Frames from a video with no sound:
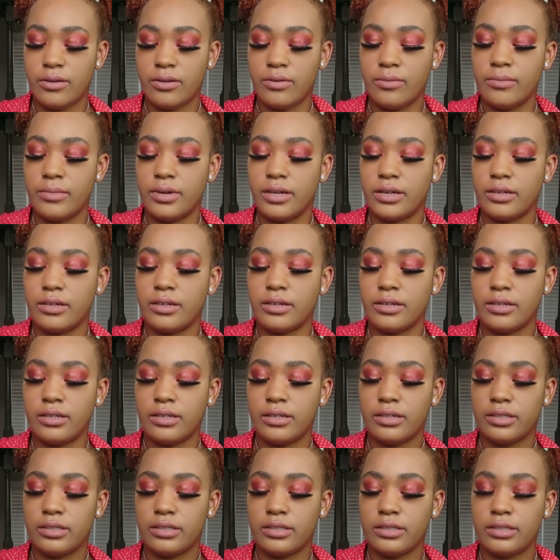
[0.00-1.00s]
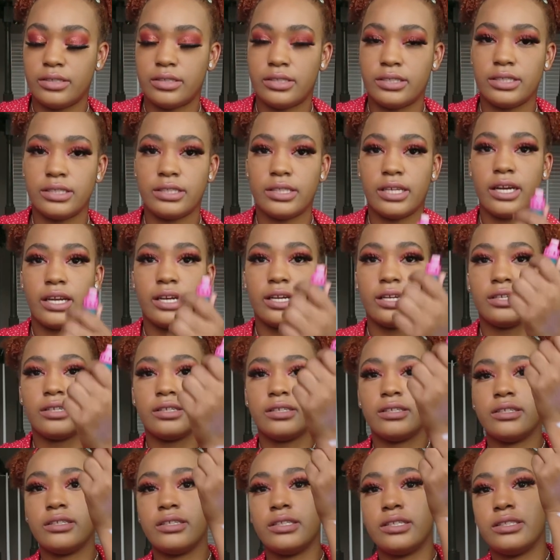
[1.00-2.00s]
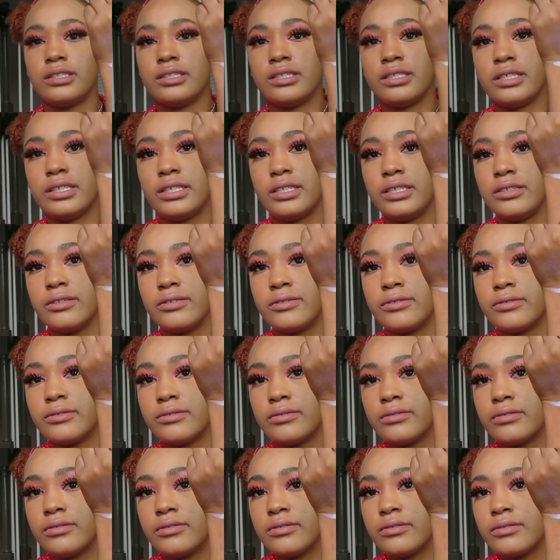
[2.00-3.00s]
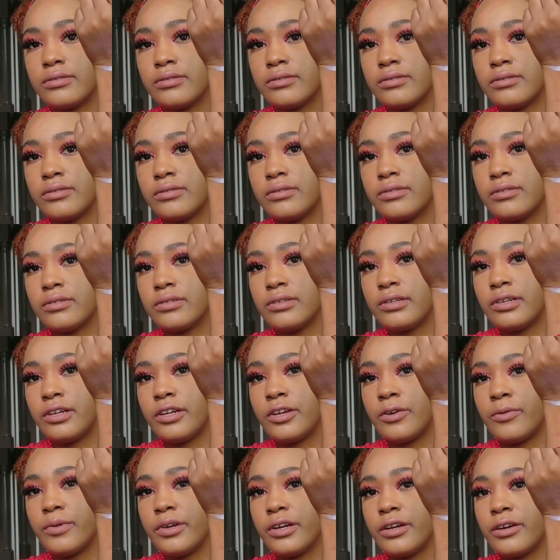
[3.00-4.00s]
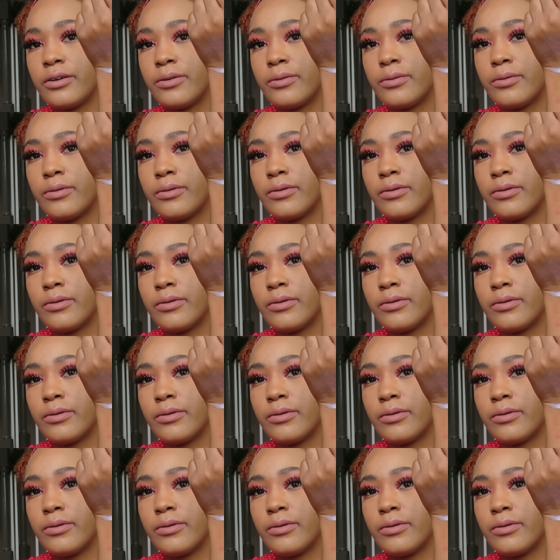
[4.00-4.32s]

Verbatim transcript: Oh my gosh, it's like a, a teal. Here we go.